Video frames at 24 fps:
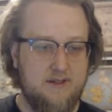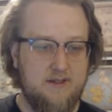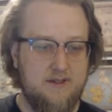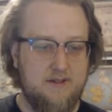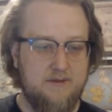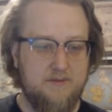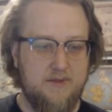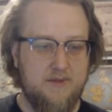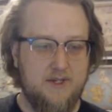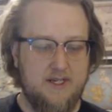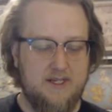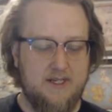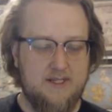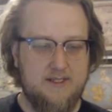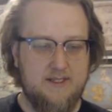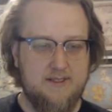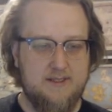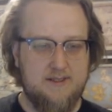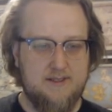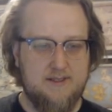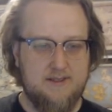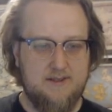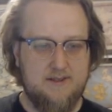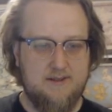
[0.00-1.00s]
but it
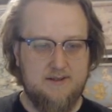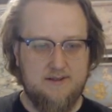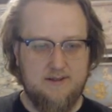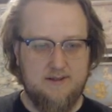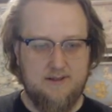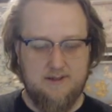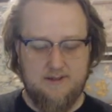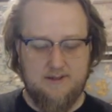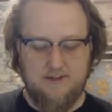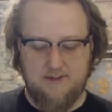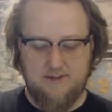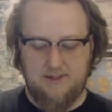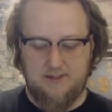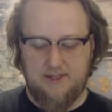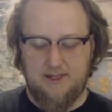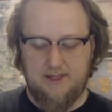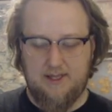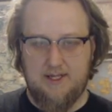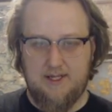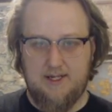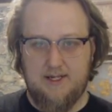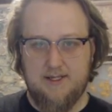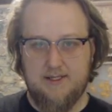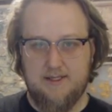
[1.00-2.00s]
is a
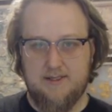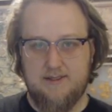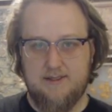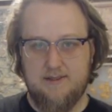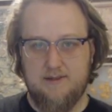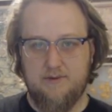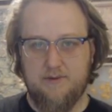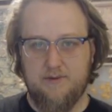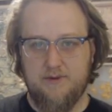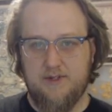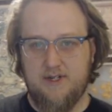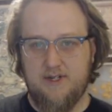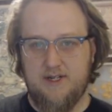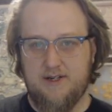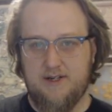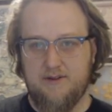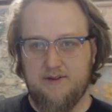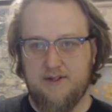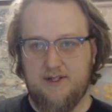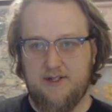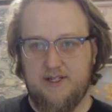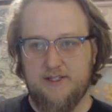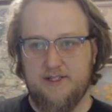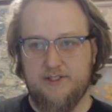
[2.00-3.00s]
lot. I wonder how their
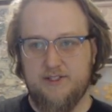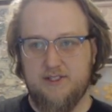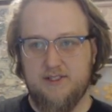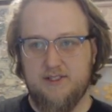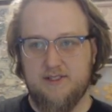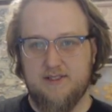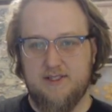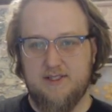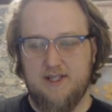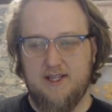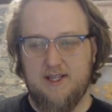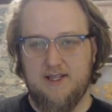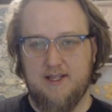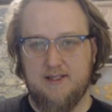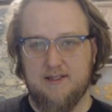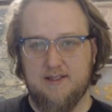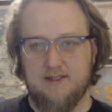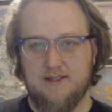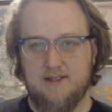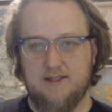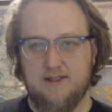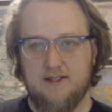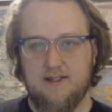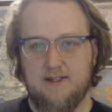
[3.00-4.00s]
kitchen is
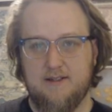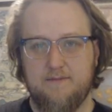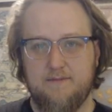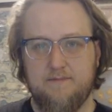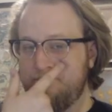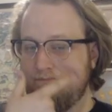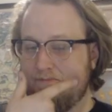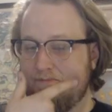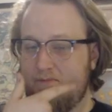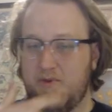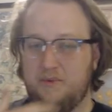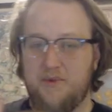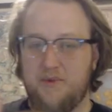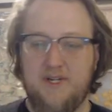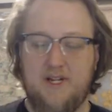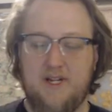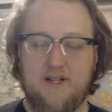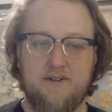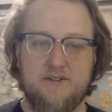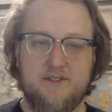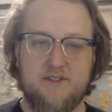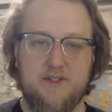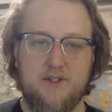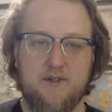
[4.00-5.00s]
handling that.
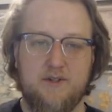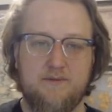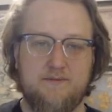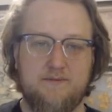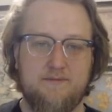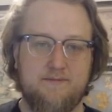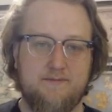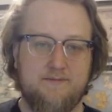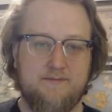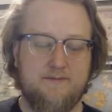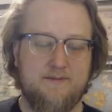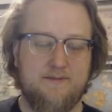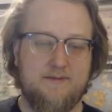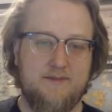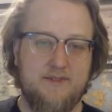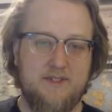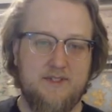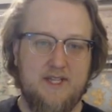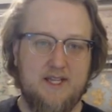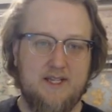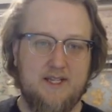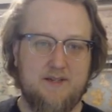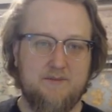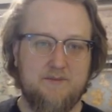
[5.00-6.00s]
$3 though. You
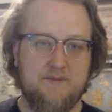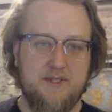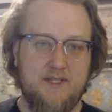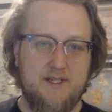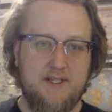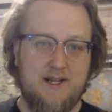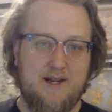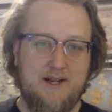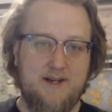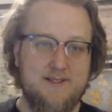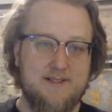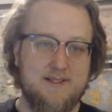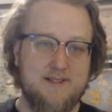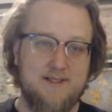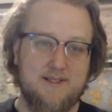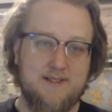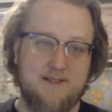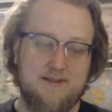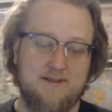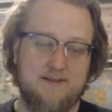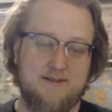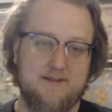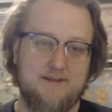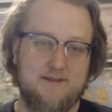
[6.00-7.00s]
can't complain. Honestly,
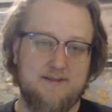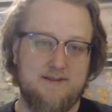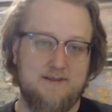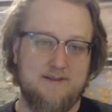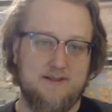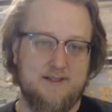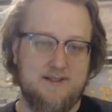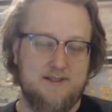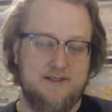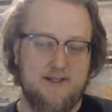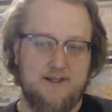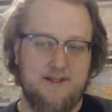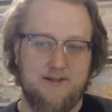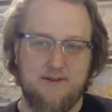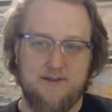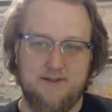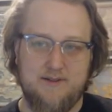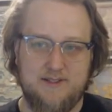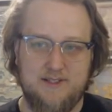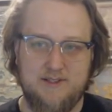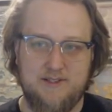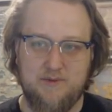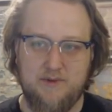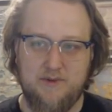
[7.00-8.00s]

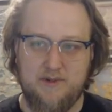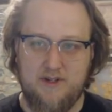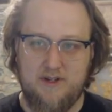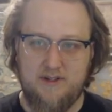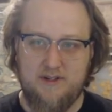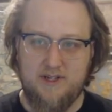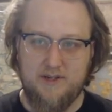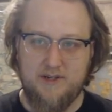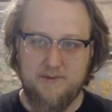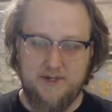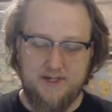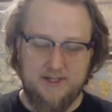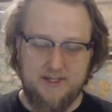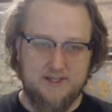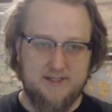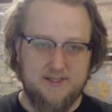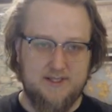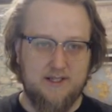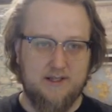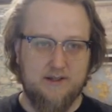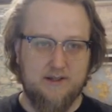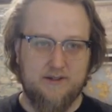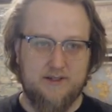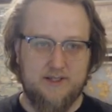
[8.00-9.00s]
since we're talking about it, let's
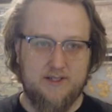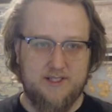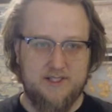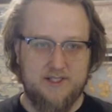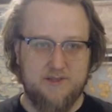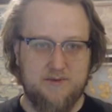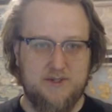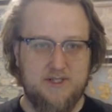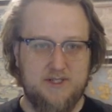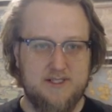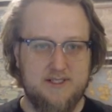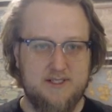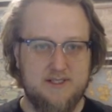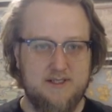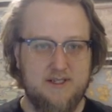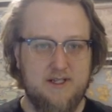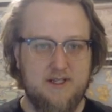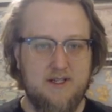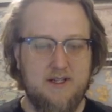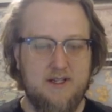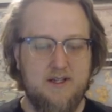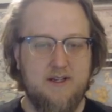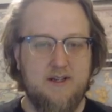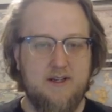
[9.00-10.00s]
take a look at these prices.
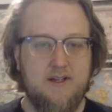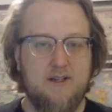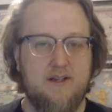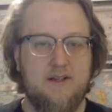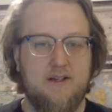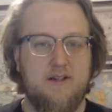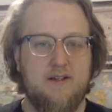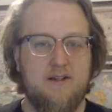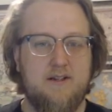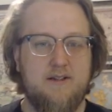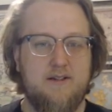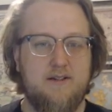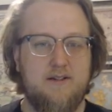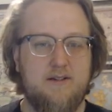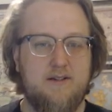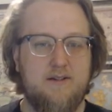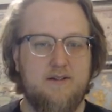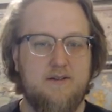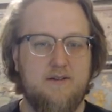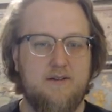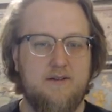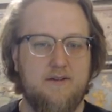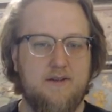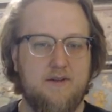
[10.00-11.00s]

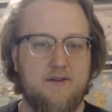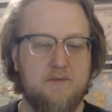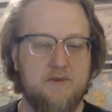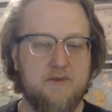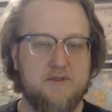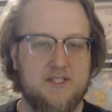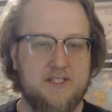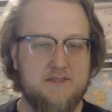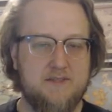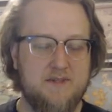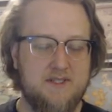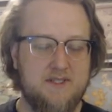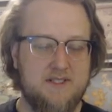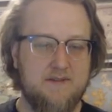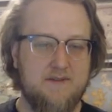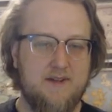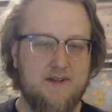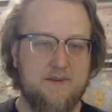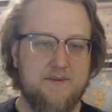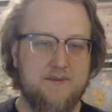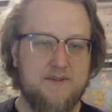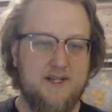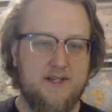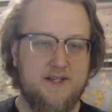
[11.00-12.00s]
The most expensive
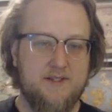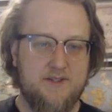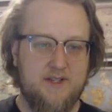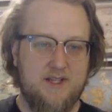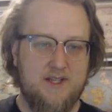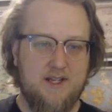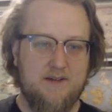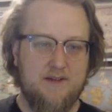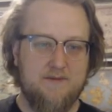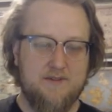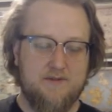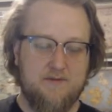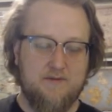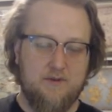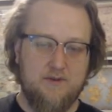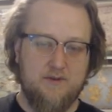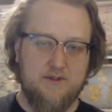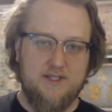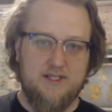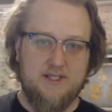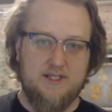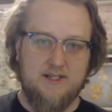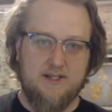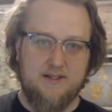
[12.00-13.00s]
appetizer they have is
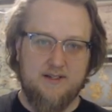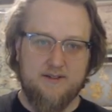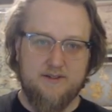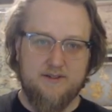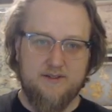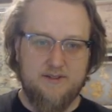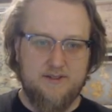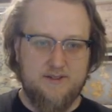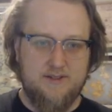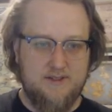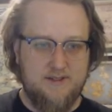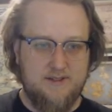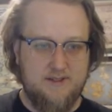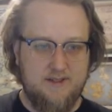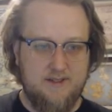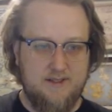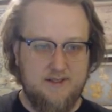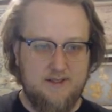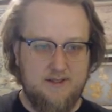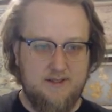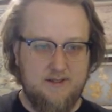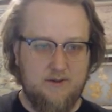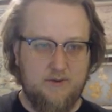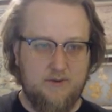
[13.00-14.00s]
$14.
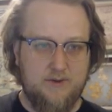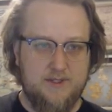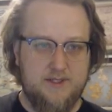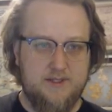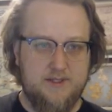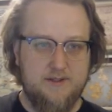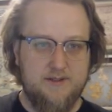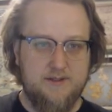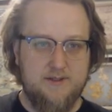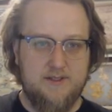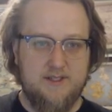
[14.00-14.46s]
Oysters